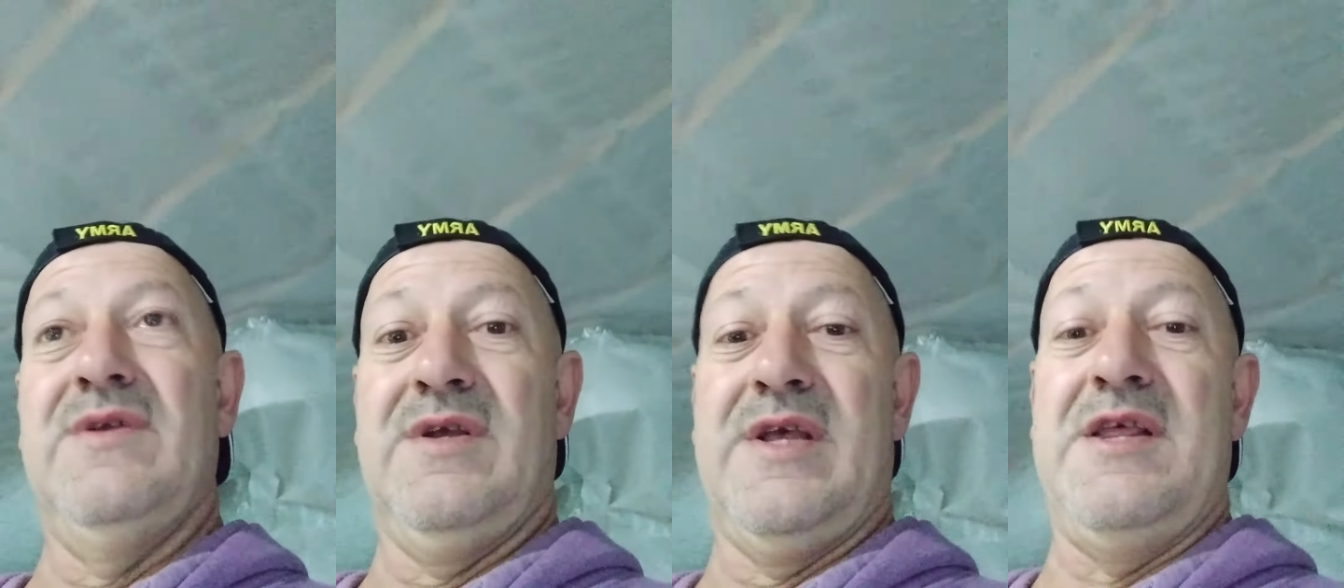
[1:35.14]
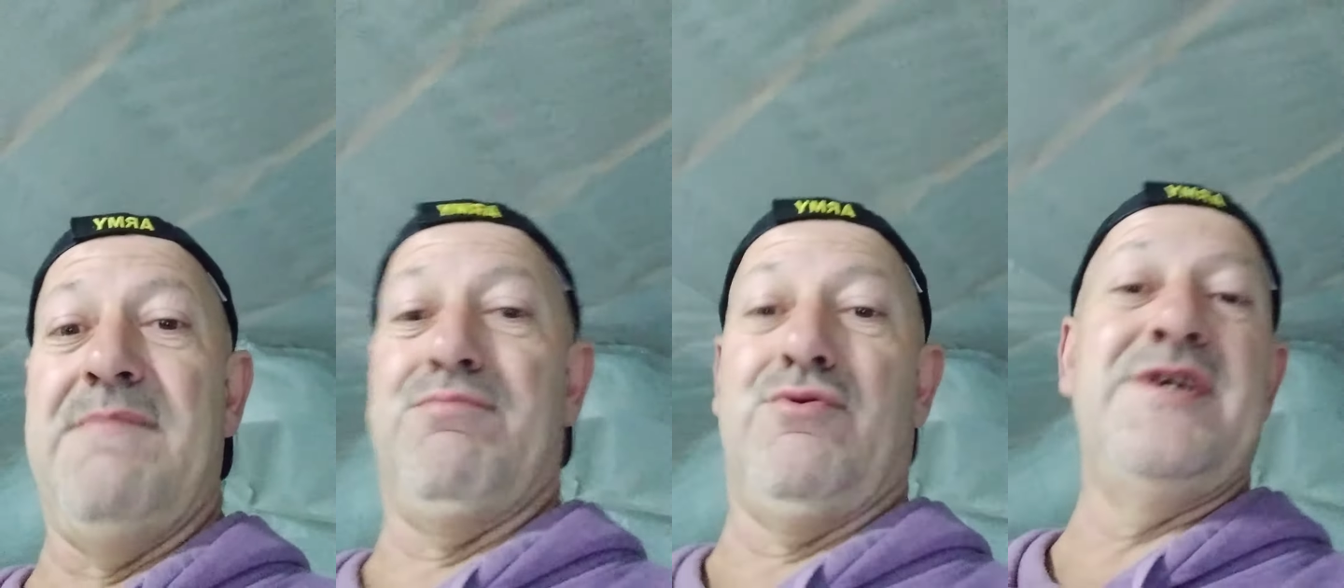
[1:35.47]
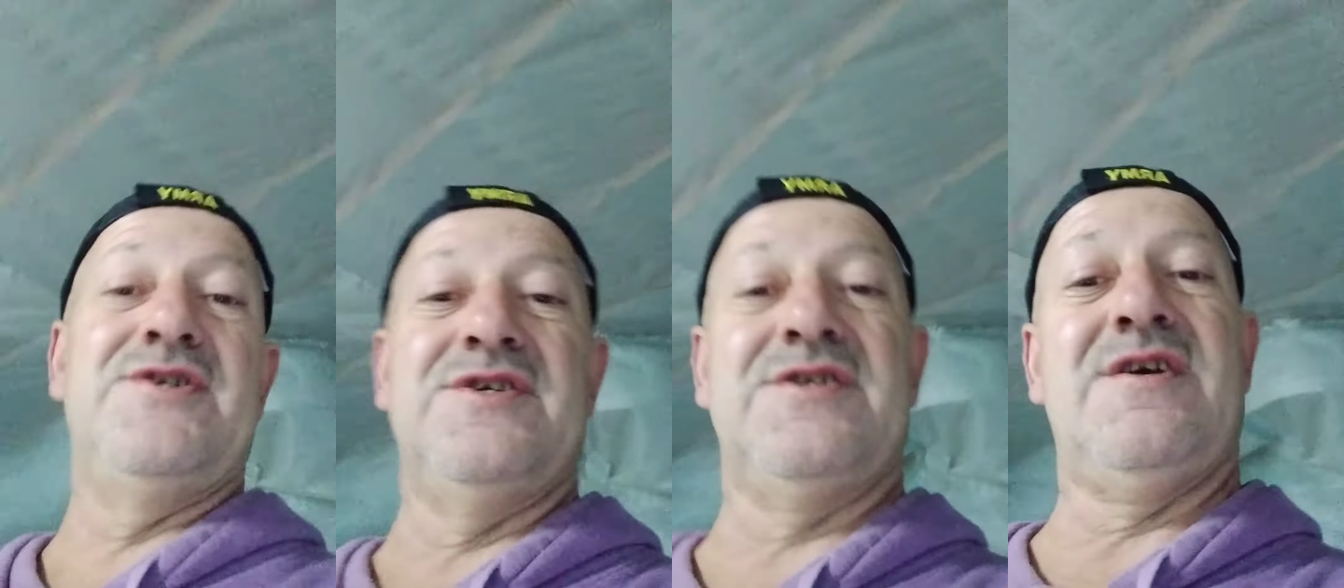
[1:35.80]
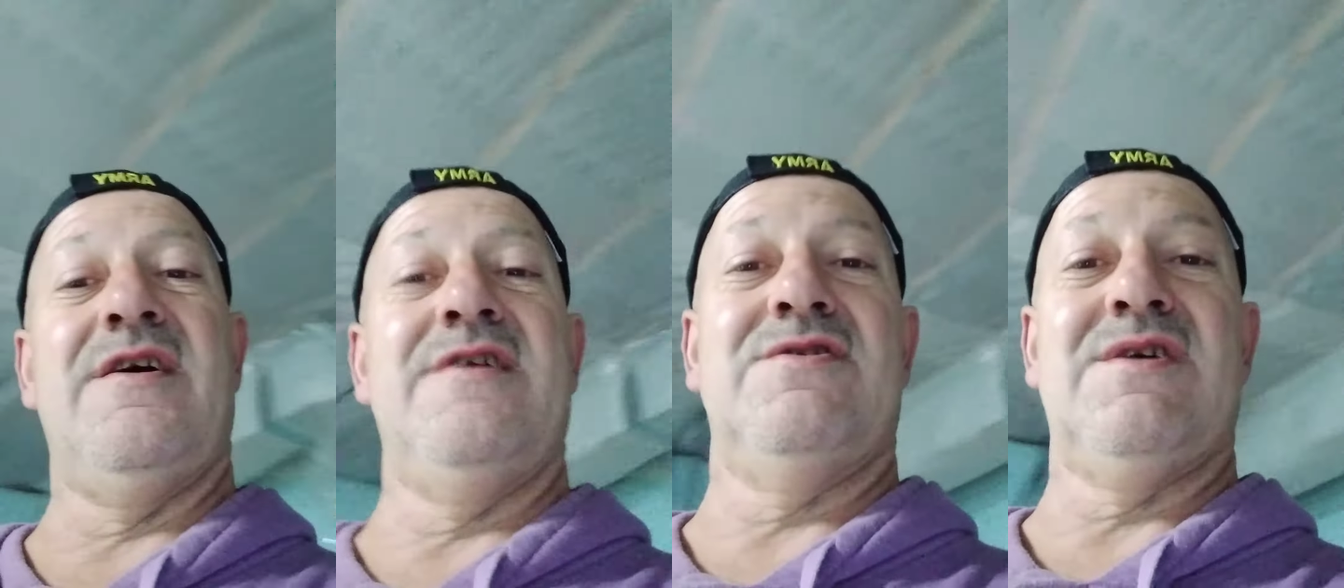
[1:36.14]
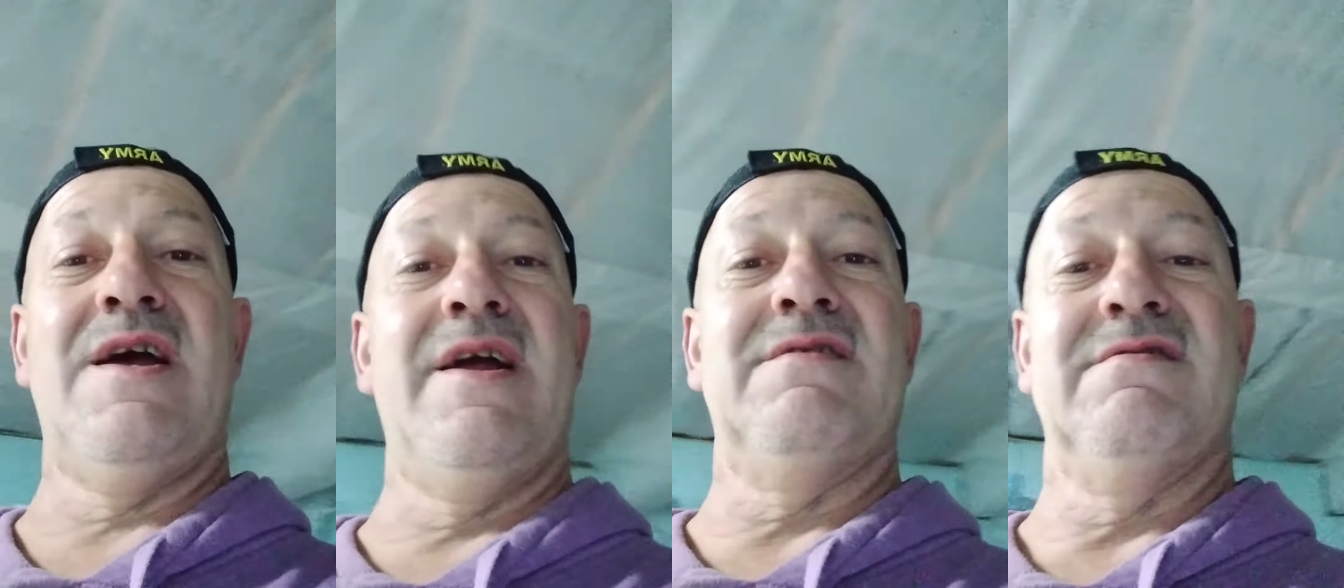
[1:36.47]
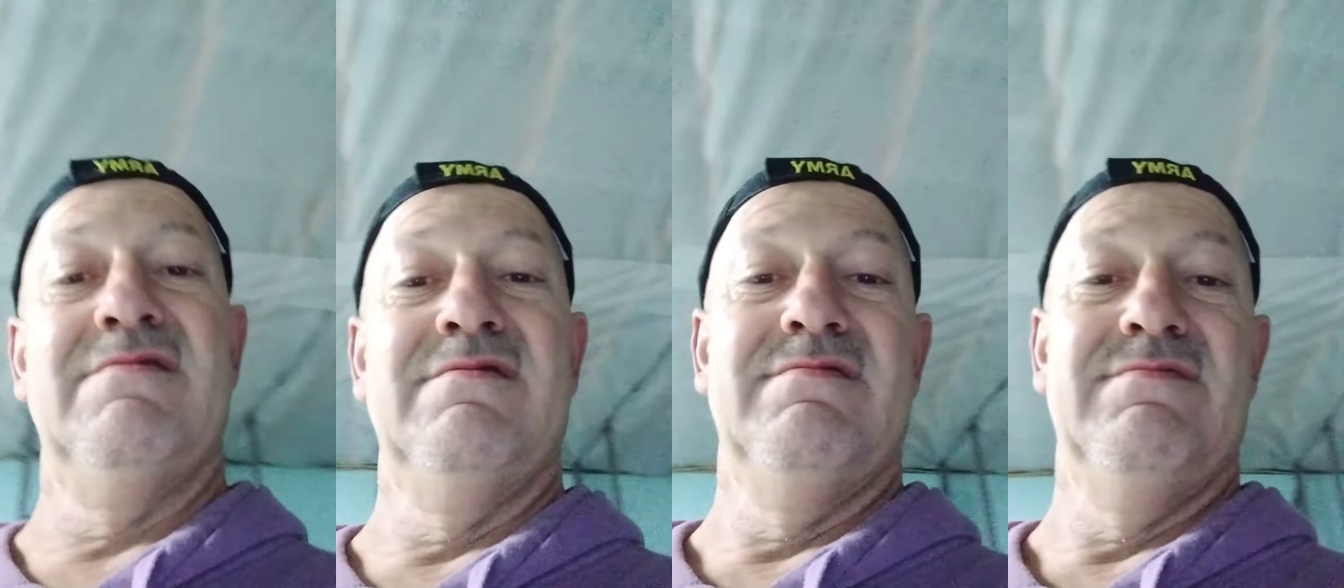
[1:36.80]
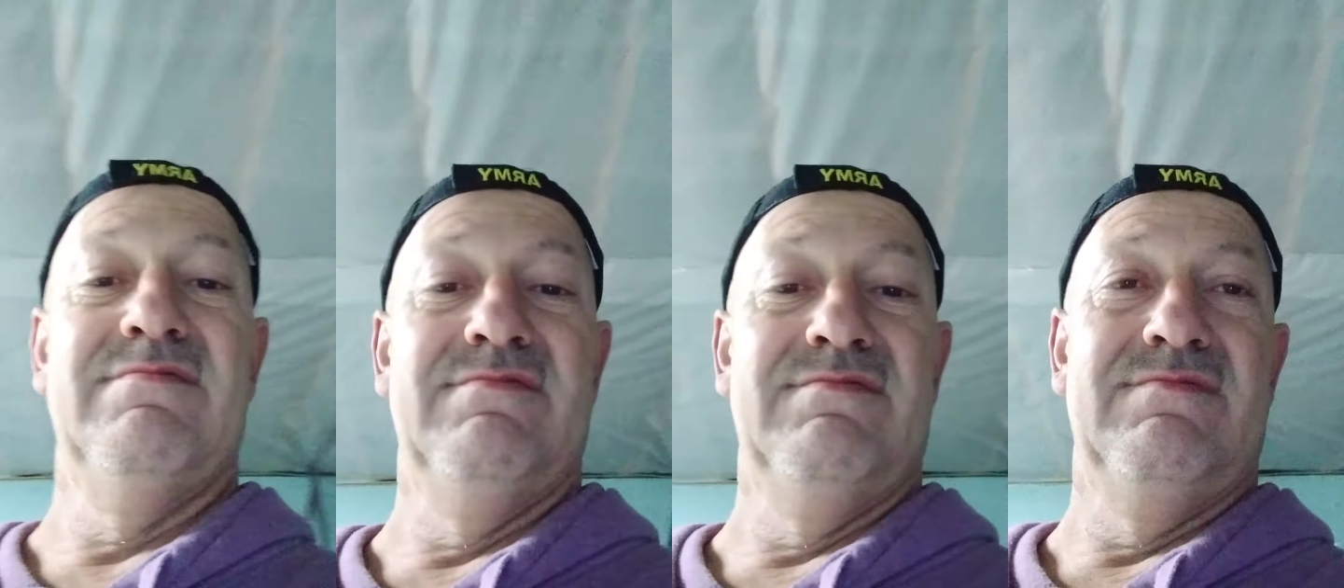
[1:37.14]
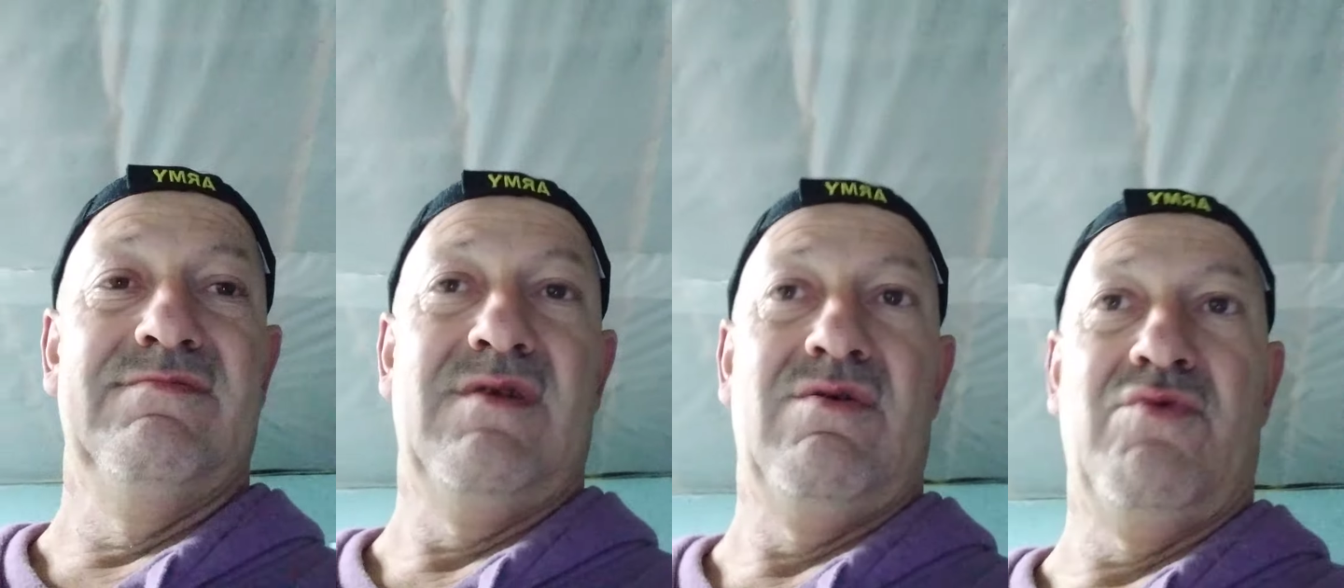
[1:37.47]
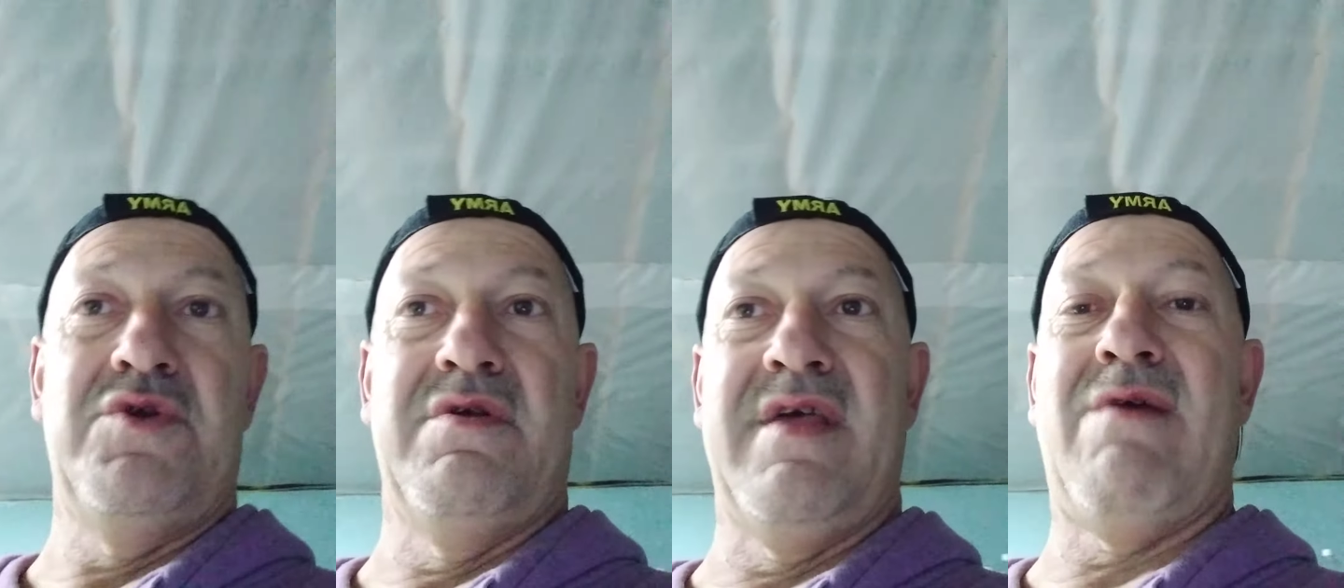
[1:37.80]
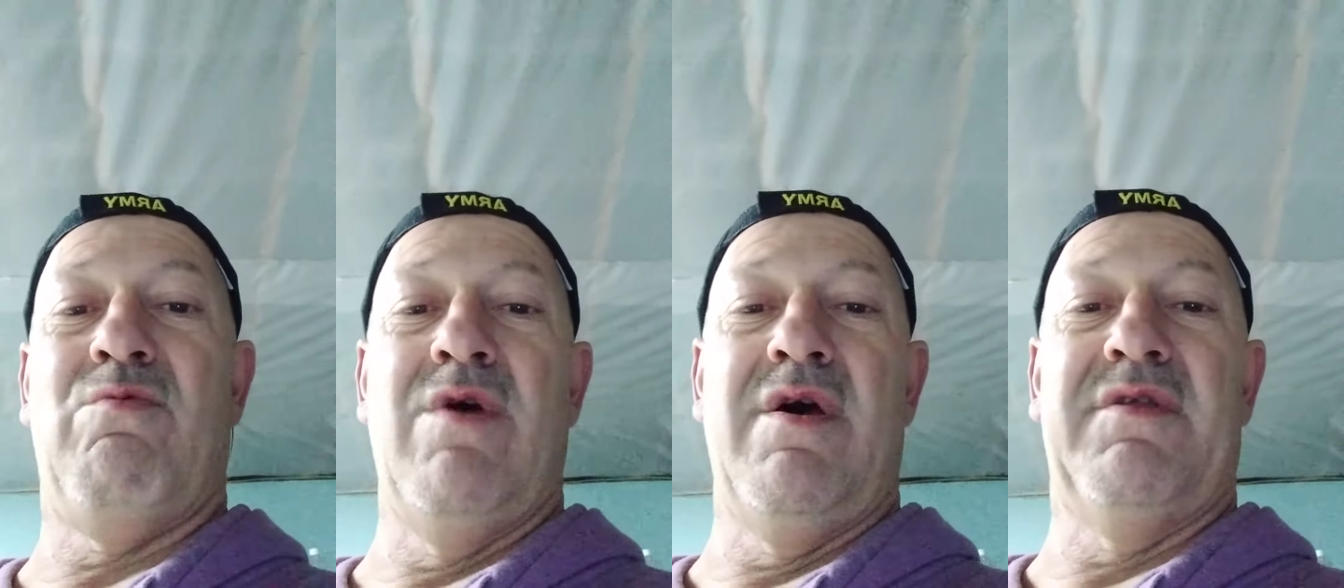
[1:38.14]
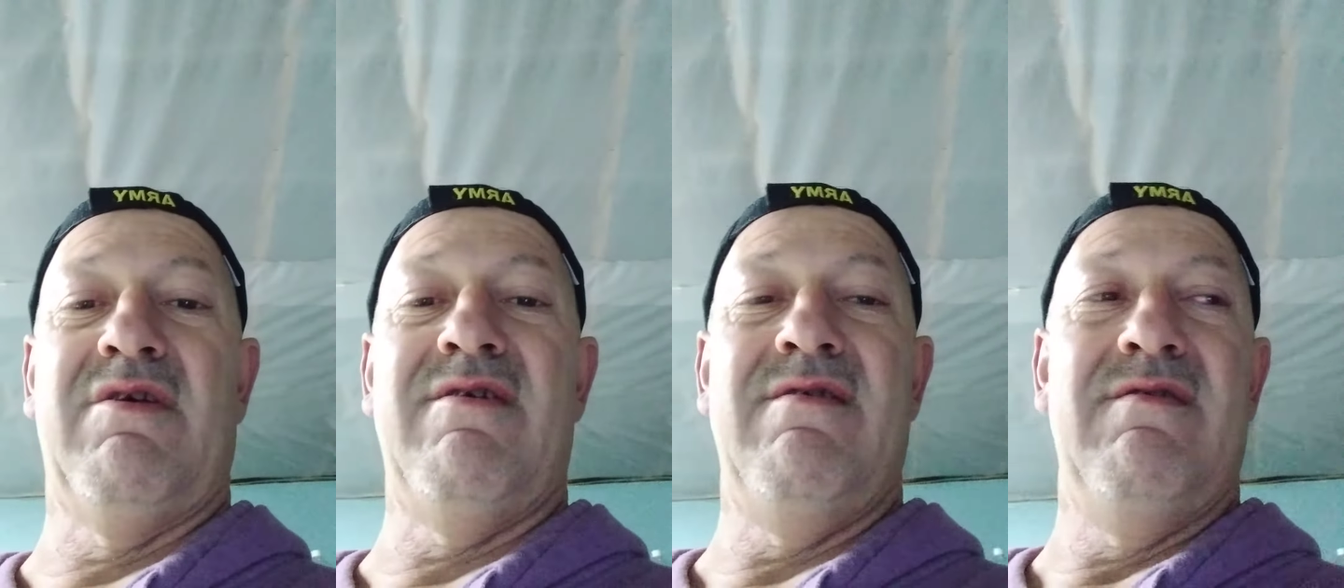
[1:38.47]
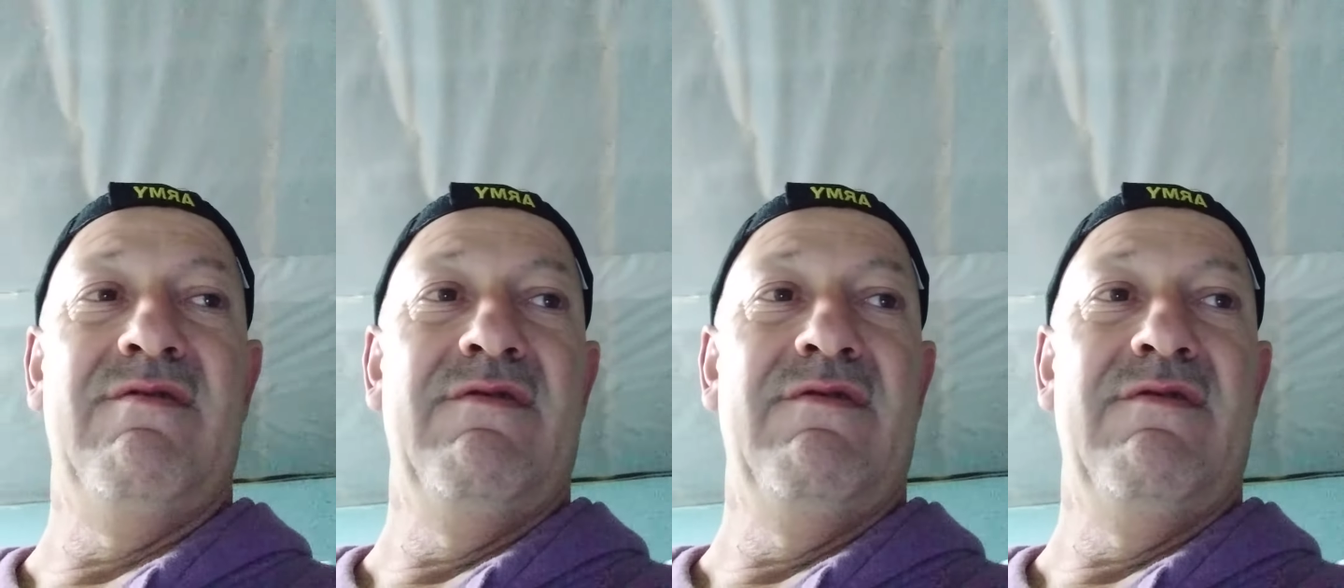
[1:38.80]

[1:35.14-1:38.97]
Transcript: Can he breach his contract? When you're that wealthy,